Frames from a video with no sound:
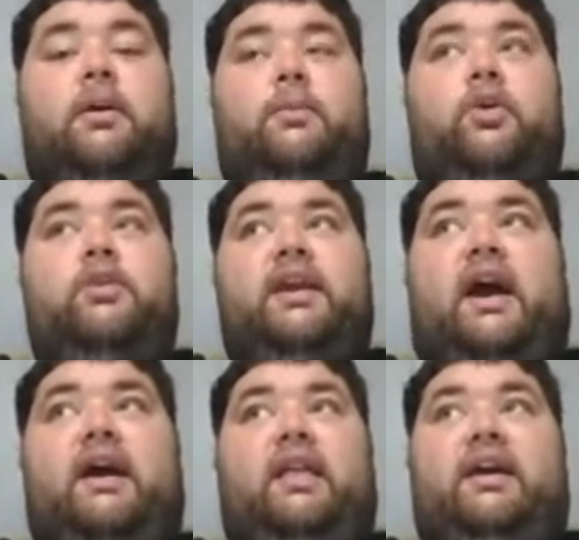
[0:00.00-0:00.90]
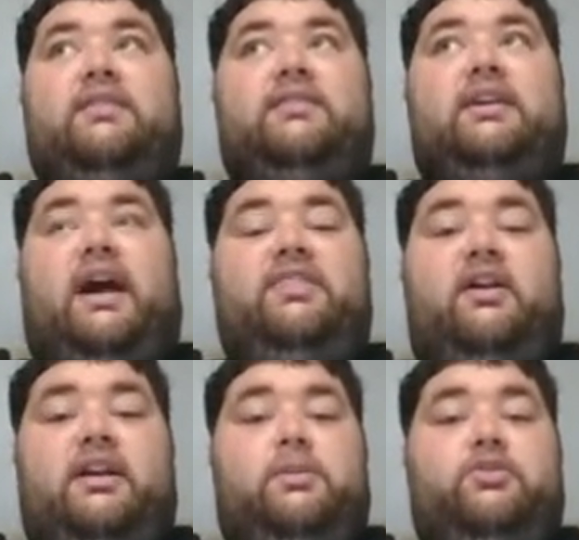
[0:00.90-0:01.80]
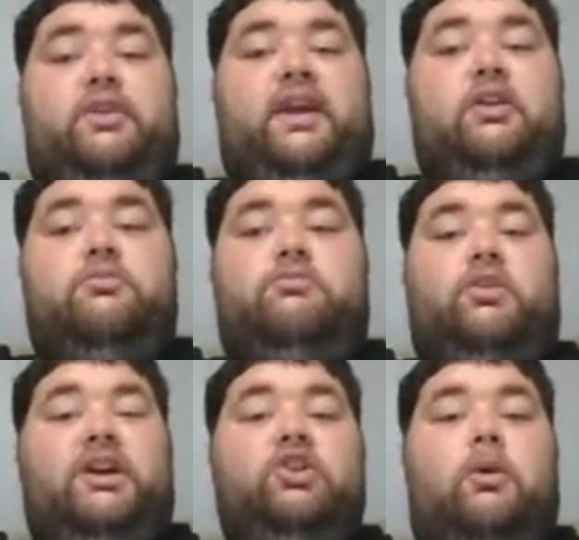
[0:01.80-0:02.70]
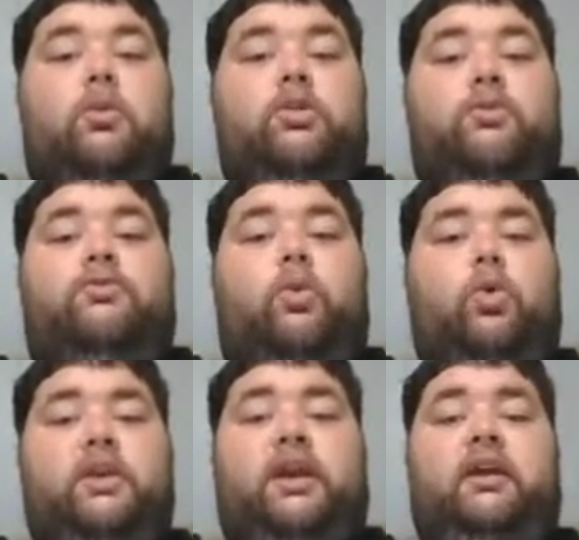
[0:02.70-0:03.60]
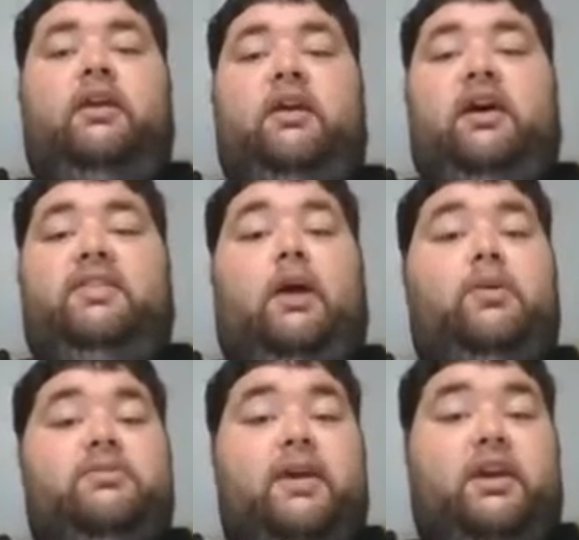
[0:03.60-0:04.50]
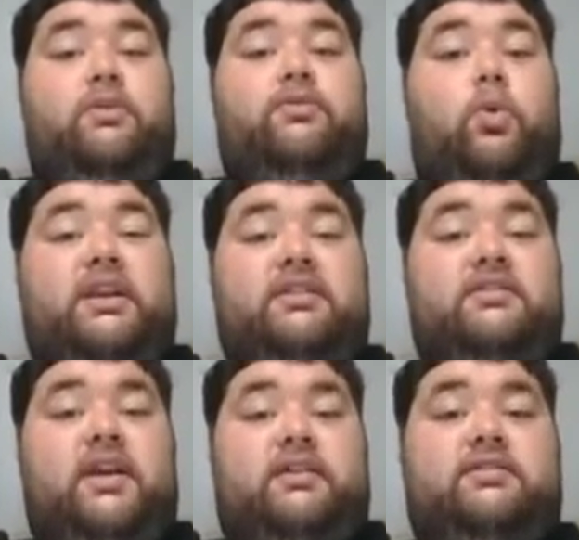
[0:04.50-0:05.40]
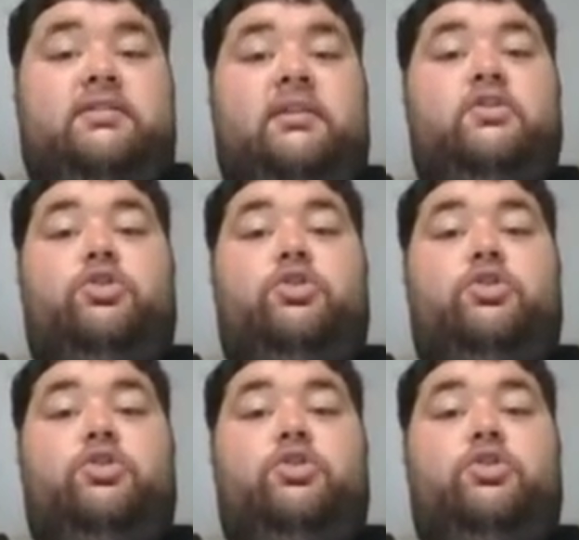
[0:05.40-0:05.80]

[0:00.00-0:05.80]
Murray, like I said, I thought he was going to get really no more than 40, and now he's making 46.